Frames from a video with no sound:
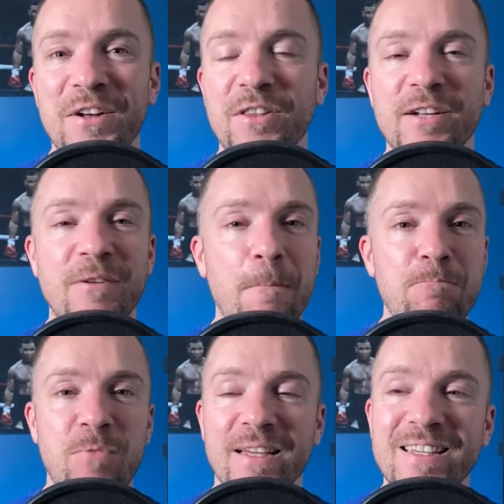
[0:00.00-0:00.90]

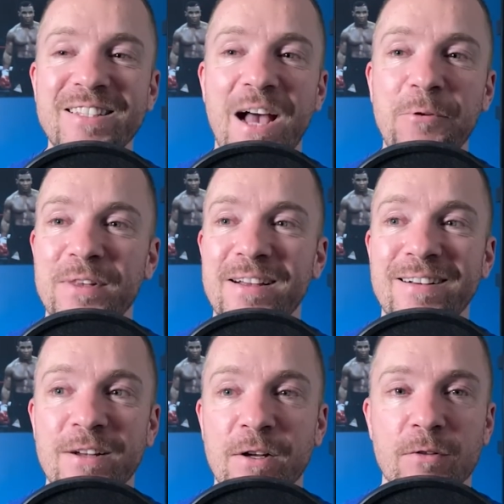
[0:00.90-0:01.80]
Like he's out
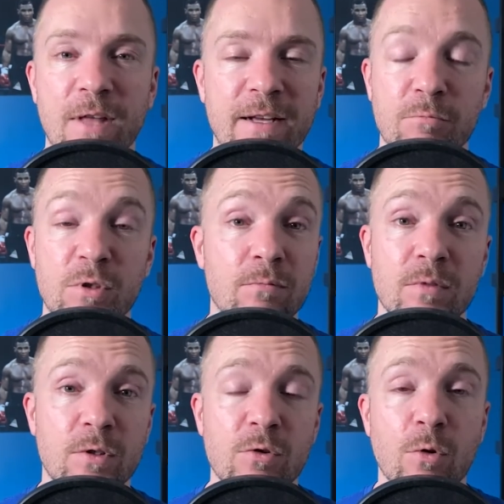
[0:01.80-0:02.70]
there, like,
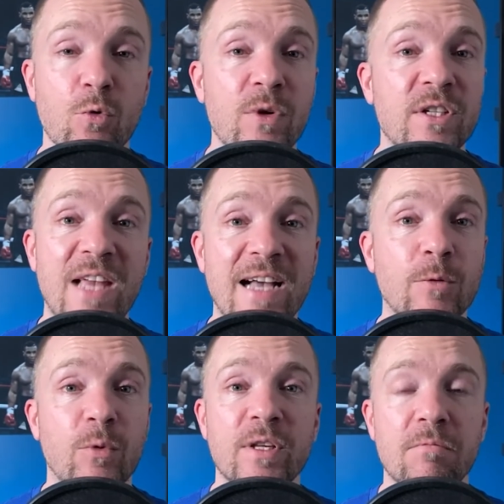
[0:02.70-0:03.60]
you know, doing exactly
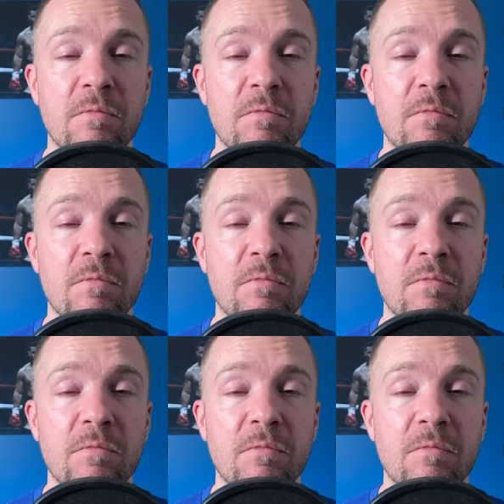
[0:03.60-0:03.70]
what